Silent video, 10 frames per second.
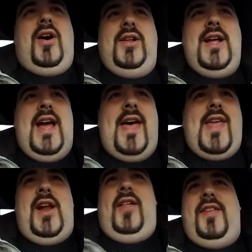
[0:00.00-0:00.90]
all. And
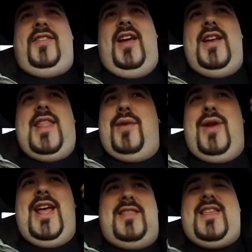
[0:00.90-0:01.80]
then all of a sudden they
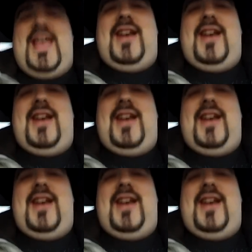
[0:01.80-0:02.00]
would hit the